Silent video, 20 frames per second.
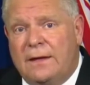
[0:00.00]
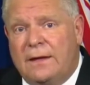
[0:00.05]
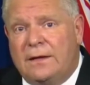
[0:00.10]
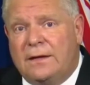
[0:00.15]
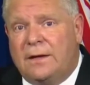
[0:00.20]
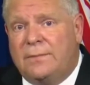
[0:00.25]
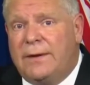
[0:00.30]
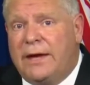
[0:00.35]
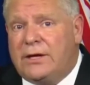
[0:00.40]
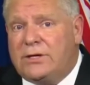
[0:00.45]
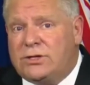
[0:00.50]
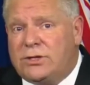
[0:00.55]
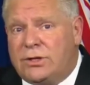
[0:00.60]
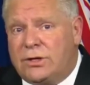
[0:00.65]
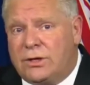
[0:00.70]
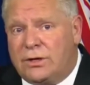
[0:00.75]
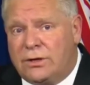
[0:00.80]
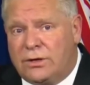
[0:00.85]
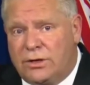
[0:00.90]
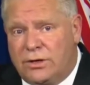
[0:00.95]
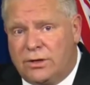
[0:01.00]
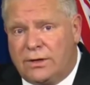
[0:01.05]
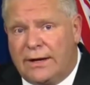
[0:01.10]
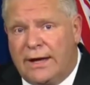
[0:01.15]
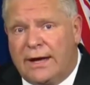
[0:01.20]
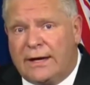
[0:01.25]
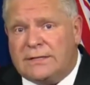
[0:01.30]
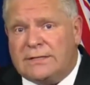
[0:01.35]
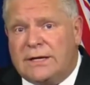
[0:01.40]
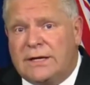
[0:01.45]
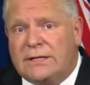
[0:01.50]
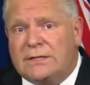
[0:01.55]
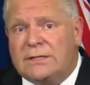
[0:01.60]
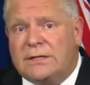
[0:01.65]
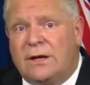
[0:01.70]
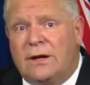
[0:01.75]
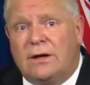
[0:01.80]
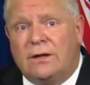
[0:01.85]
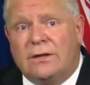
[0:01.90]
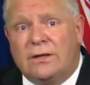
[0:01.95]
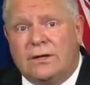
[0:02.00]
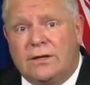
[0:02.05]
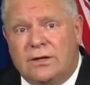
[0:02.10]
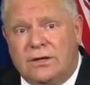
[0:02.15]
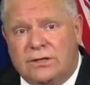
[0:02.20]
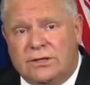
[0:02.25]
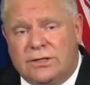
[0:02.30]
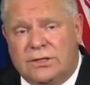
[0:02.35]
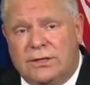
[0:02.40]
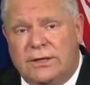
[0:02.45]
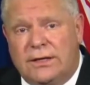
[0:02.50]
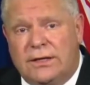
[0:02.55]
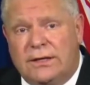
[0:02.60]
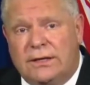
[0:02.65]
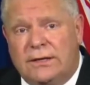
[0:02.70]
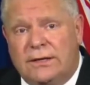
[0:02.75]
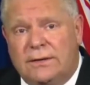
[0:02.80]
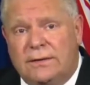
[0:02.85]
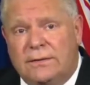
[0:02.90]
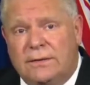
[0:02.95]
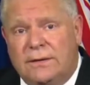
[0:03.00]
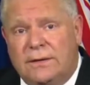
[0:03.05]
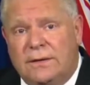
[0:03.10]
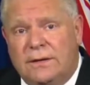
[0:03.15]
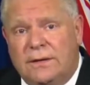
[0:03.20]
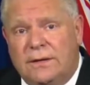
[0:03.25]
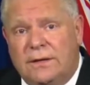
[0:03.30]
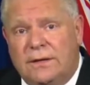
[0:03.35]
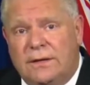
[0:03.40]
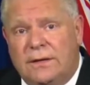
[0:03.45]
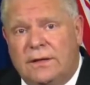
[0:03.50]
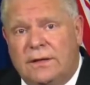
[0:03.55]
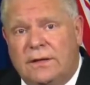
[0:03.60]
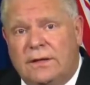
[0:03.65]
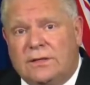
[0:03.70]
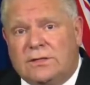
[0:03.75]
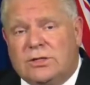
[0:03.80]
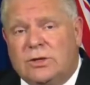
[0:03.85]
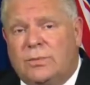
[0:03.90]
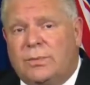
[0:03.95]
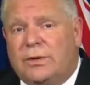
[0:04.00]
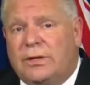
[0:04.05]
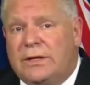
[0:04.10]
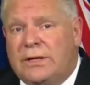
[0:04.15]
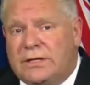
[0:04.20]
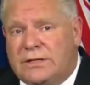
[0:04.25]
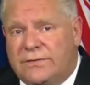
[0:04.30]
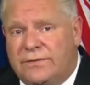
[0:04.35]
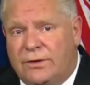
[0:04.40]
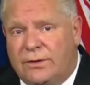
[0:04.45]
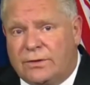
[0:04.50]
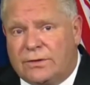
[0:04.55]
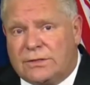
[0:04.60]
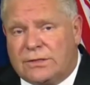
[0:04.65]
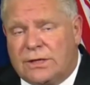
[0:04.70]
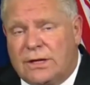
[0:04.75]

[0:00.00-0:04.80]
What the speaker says: to make sure you can access all the goods you need. So please, folks,